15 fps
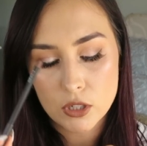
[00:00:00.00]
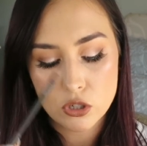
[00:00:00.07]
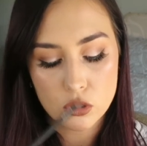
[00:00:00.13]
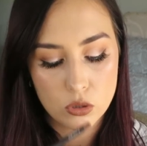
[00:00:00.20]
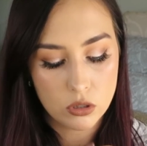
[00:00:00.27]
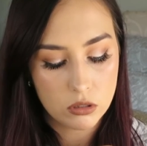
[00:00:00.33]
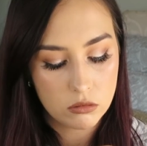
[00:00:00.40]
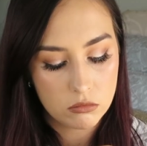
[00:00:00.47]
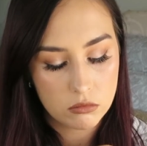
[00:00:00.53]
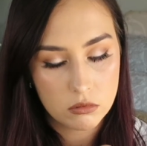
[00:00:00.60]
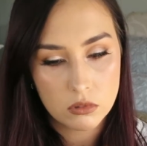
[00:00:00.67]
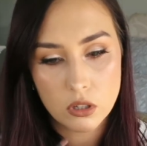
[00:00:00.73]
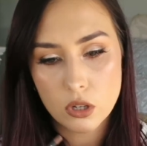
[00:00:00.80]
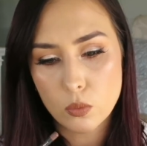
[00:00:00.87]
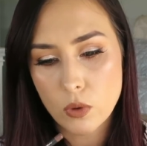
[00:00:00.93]
short.
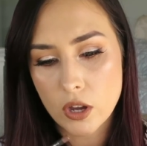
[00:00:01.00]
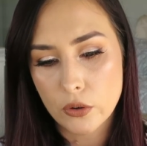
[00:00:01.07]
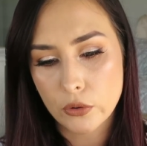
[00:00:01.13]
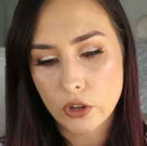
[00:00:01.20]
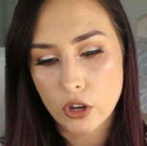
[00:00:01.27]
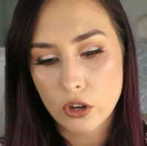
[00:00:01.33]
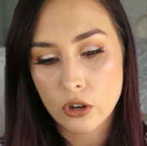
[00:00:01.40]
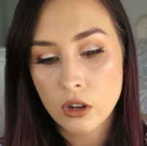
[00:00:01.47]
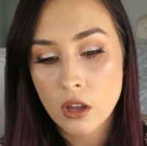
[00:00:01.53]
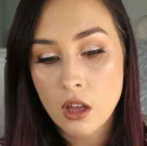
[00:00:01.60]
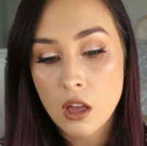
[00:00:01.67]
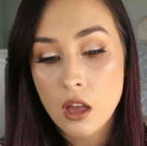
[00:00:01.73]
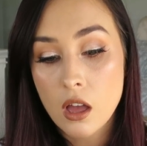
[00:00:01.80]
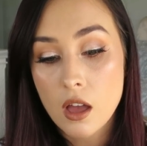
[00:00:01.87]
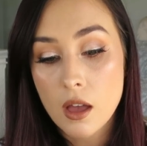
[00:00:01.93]
Got a while to go.
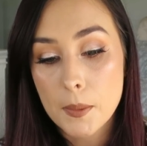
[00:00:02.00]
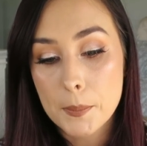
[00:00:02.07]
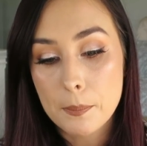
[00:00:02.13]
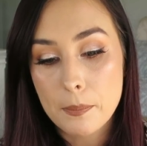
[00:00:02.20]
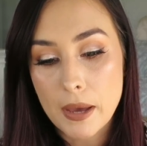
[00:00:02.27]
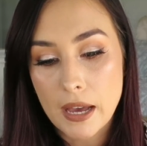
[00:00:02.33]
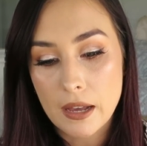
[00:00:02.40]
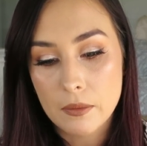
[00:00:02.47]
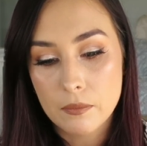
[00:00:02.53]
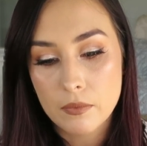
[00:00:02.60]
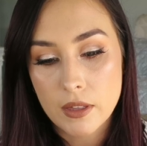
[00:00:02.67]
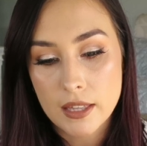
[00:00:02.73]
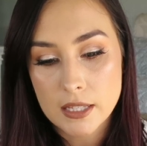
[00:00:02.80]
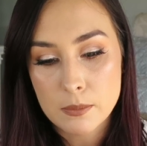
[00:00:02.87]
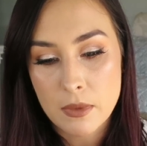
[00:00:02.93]
But
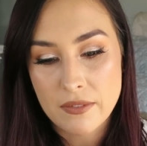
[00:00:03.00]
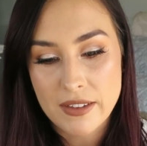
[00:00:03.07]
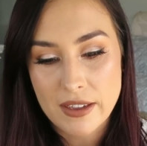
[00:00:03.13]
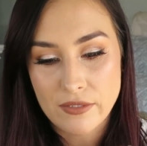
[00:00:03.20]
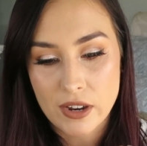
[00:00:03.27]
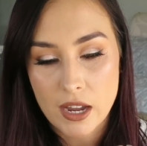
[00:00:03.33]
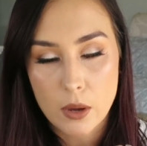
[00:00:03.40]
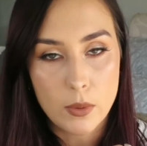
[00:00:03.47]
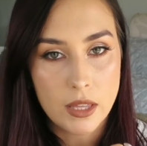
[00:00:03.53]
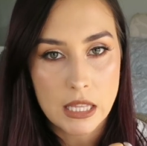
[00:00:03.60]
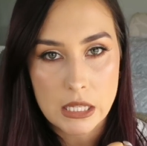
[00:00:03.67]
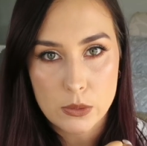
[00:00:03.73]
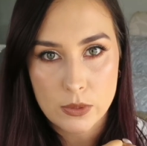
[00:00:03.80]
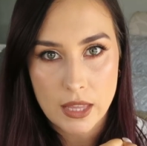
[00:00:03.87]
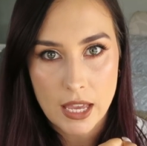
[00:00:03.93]
it's my favourite. I wear
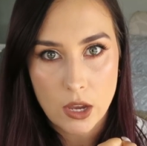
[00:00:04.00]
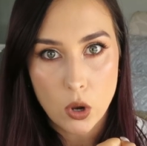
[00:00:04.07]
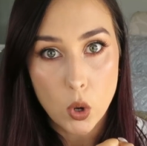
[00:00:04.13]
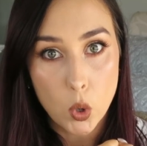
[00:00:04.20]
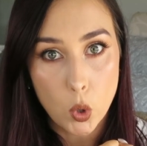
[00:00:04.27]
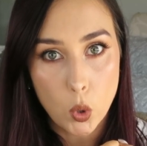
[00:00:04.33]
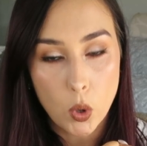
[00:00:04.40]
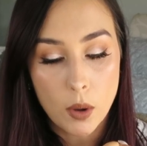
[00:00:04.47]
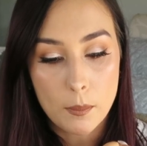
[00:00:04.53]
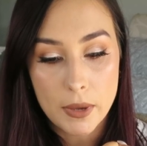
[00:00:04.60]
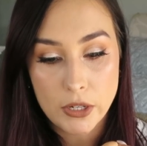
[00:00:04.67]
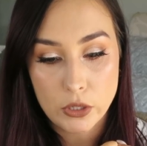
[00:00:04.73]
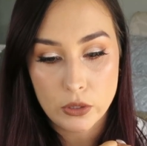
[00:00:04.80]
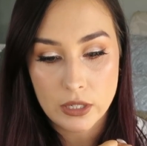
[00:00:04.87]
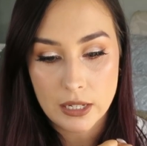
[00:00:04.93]
this with like all
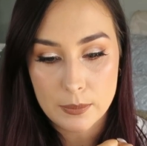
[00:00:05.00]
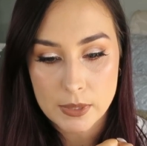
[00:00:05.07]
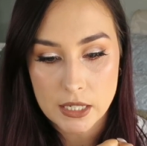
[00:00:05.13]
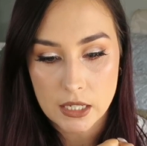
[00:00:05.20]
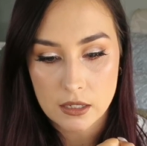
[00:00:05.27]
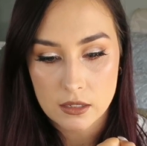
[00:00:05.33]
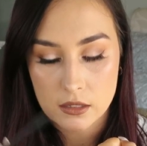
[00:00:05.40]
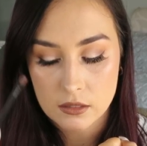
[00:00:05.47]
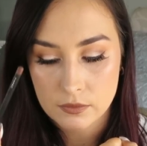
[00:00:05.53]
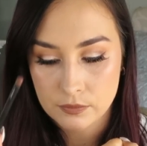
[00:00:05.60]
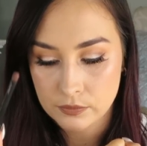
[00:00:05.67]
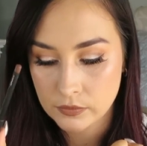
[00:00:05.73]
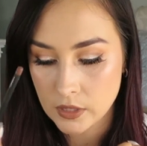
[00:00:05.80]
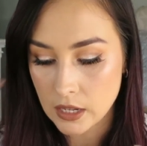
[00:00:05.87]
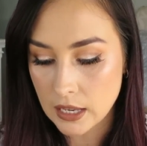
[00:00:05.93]
my nude lipsticks.
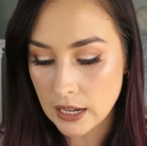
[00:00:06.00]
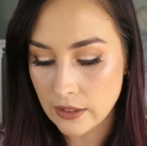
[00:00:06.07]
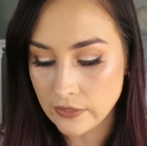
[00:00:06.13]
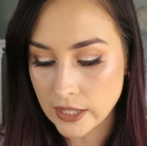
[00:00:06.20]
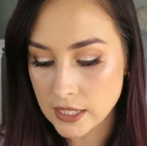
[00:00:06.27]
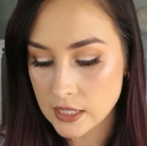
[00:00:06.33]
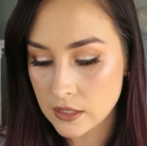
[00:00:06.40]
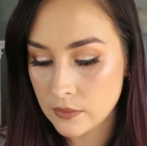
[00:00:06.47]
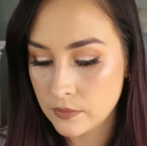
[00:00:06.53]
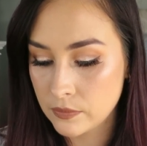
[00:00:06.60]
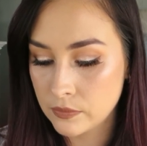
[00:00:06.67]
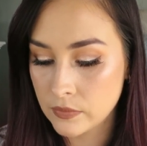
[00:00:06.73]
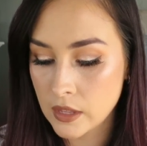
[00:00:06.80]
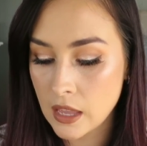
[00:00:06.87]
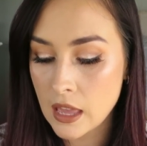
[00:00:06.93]
I love it.
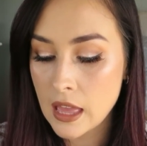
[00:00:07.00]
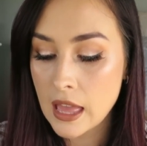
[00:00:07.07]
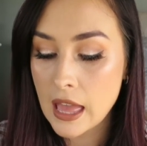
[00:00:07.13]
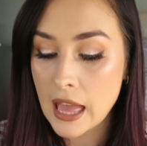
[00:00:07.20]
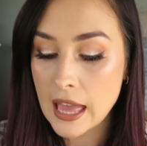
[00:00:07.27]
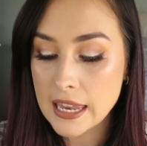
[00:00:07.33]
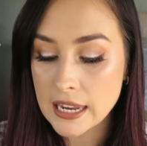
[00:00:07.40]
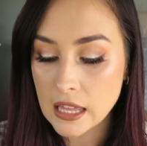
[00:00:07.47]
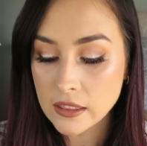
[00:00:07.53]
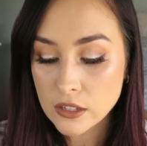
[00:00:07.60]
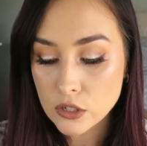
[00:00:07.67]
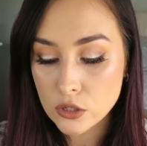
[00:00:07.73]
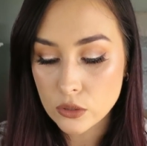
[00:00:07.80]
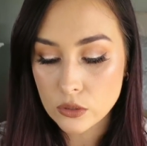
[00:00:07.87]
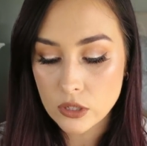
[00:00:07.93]

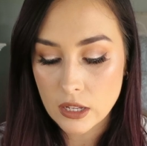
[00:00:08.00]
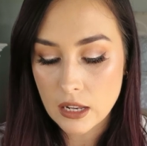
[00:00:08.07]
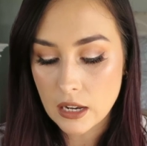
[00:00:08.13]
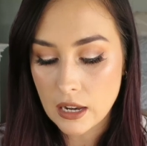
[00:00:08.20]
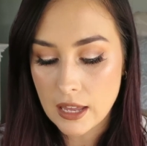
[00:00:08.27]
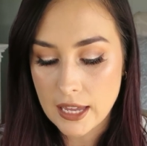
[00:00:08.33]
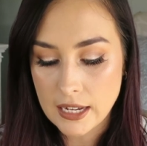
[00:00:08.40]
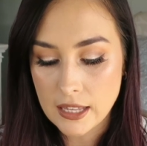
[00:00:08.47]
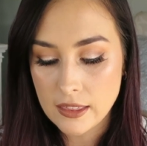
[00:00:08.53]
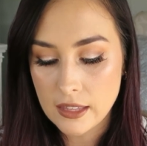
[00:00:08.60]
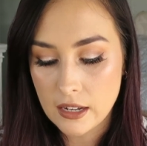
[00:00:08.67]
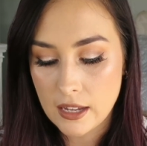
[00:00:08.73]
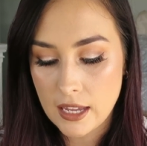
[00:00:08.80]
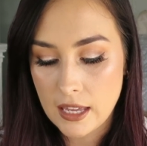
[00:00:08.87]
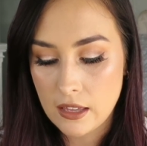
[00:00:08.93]
Another nude liner
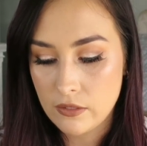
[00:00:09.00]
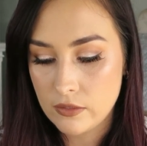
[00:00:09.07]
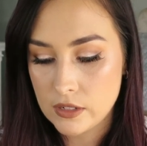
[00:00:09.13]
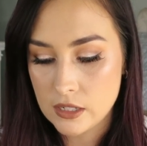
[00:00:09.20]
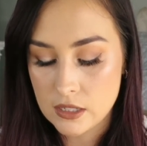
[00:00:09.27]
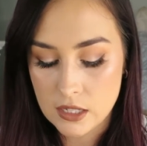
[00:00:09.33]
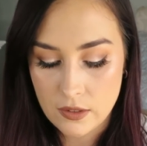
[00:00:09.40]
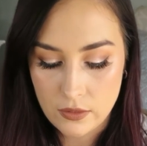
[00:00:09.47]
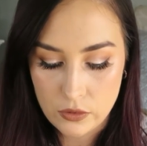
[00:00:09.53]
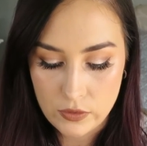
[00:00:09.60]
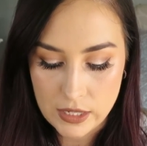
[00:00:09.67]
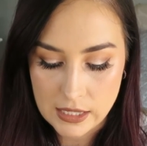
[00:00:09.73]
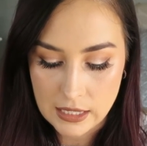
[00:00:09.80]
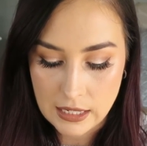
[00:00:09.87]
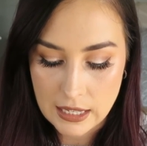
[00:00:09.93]
that I have discovered
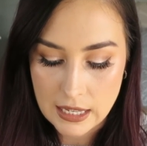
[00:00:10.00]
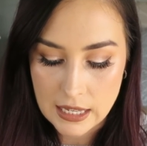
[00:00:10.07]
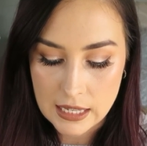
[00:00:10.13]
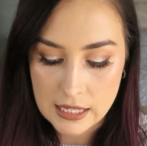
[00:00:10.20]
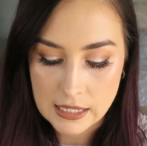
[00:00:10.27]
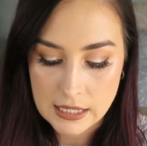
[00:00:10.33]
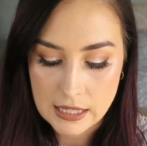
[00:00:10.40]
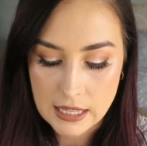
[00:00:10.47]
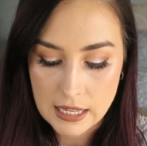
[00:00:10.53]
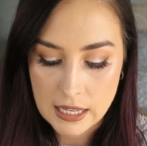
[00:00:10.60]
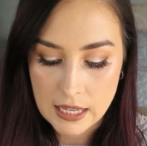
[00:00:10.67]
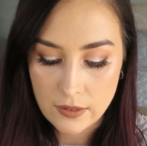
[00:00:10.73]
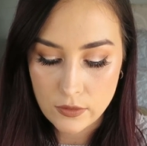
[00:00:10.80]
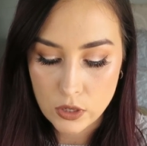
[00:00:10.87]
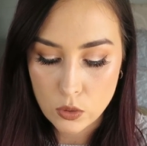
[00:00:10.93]
recently is the
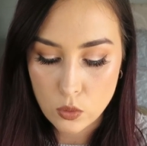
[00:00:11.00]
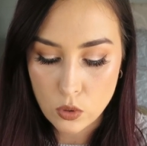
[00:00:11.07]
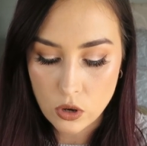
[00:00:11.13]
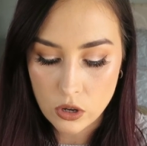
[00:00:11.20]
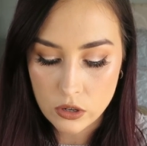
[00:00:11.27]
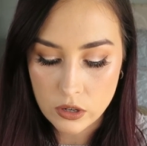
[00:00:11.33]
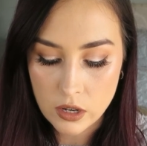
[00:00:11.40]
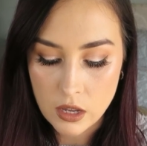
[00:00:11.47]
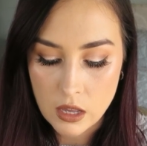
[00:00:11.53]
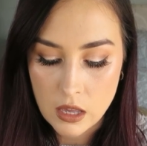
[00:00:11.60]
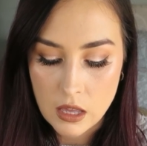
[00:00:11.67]
Kevyn Aucoin